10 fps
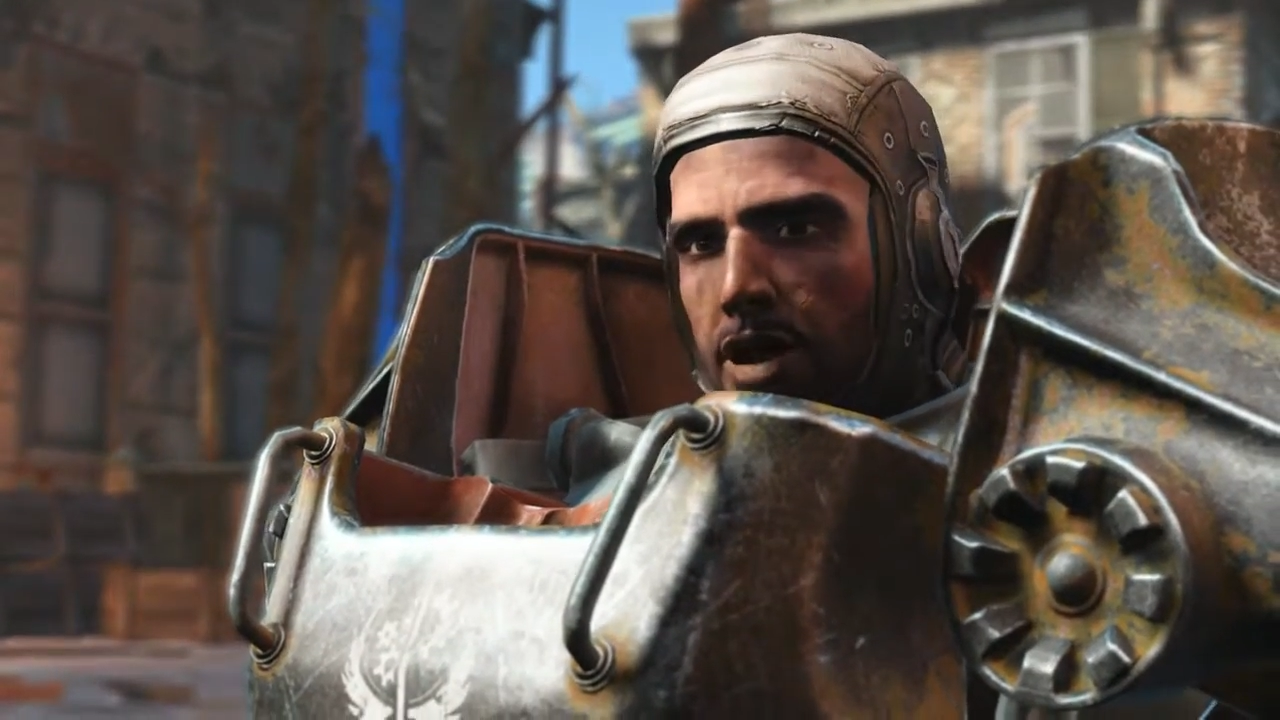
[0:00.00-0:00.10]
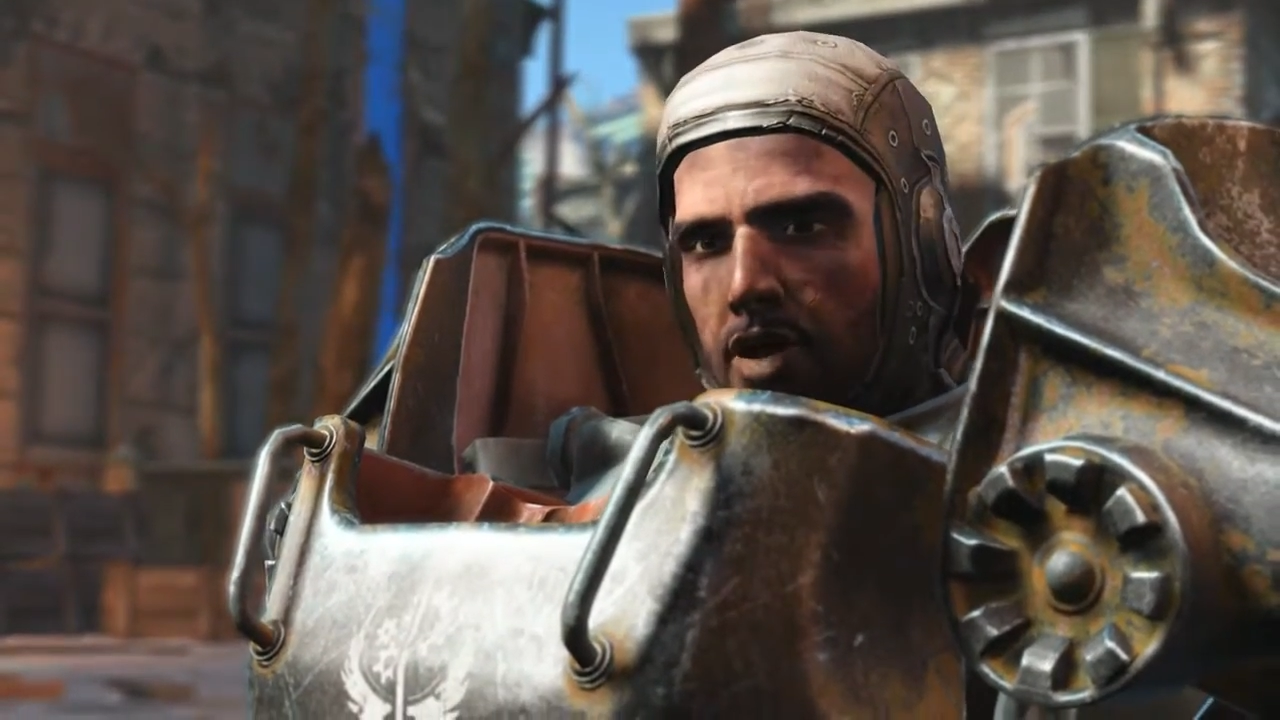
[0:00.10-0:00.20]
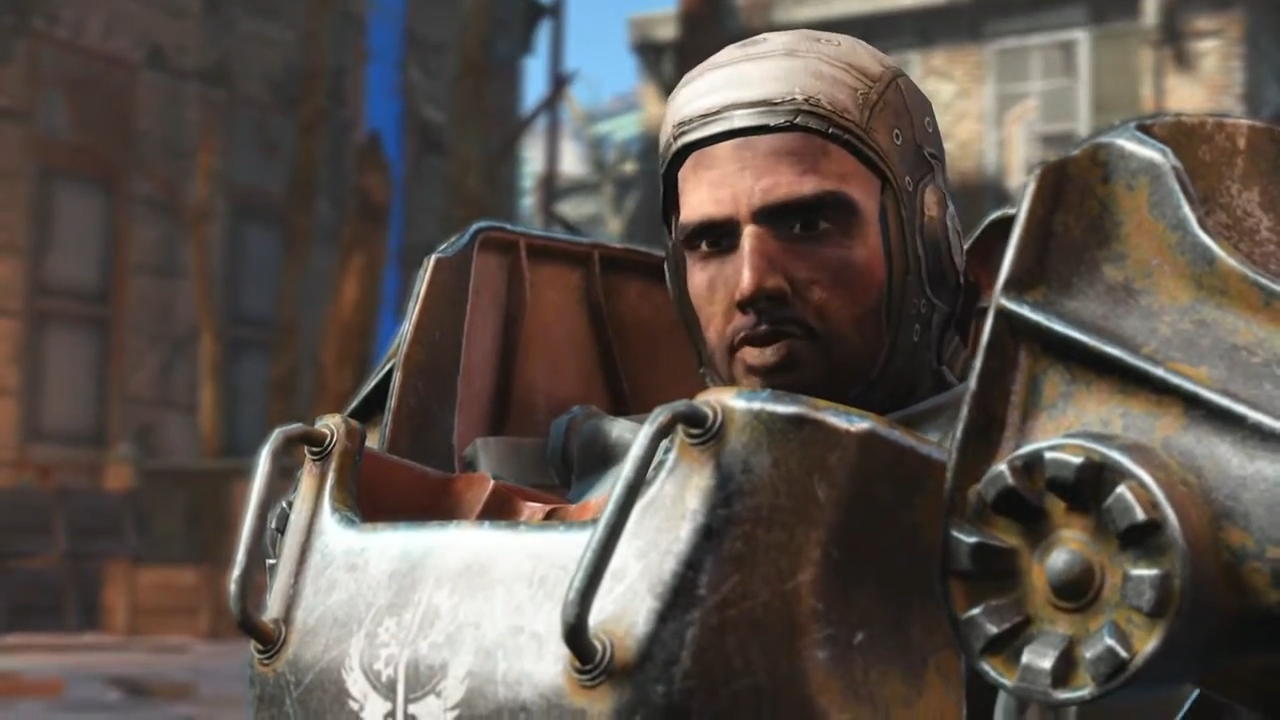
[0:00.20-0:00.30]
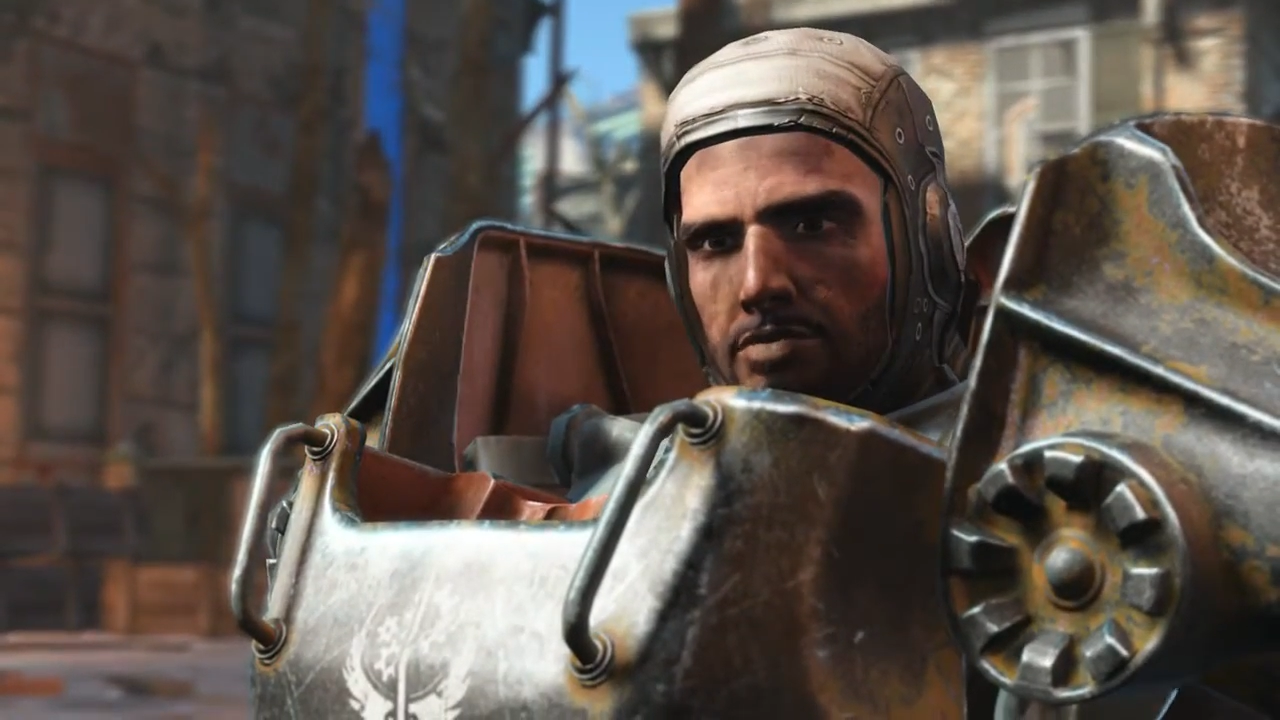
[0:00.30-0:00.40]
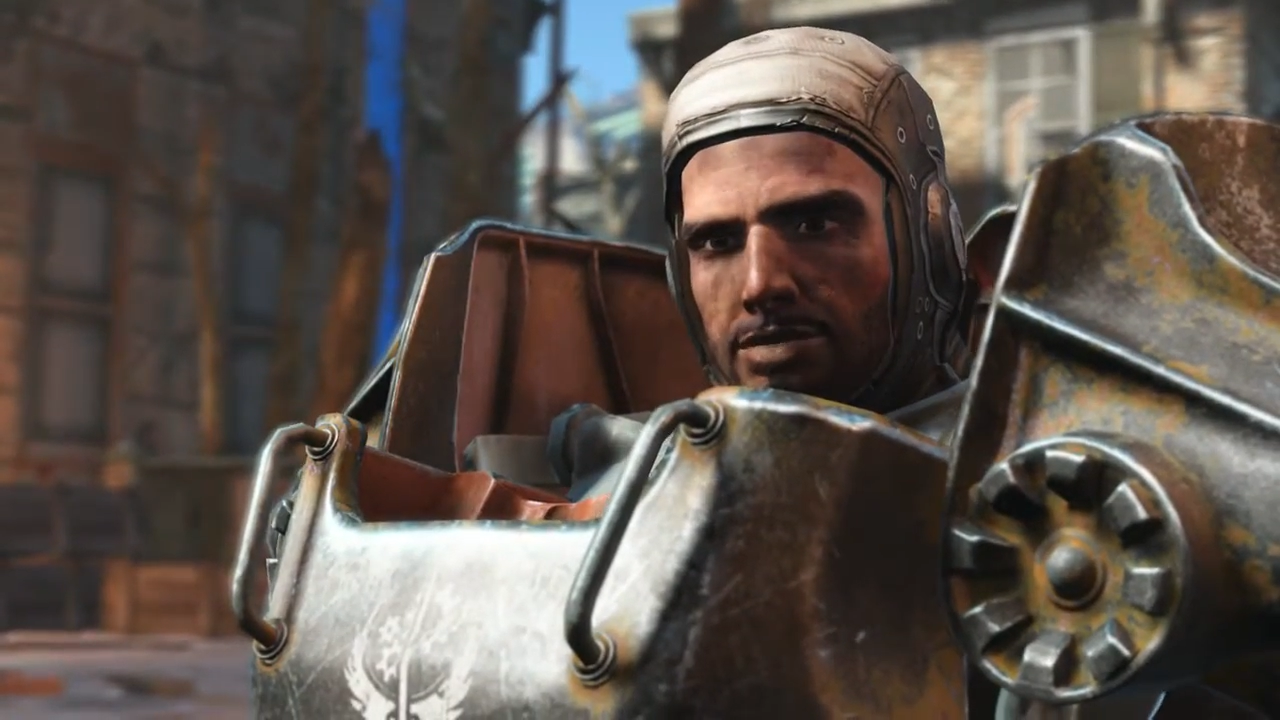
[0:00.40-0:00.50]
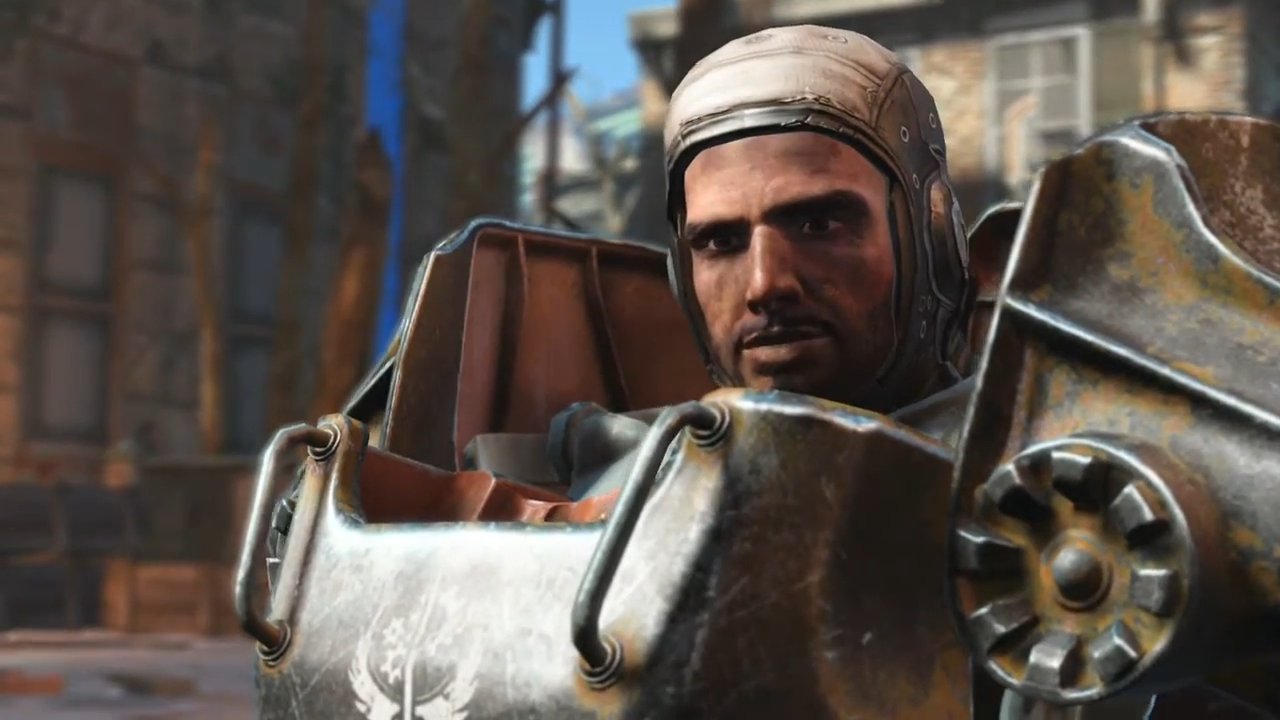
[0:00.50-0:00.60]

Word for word: ArcJet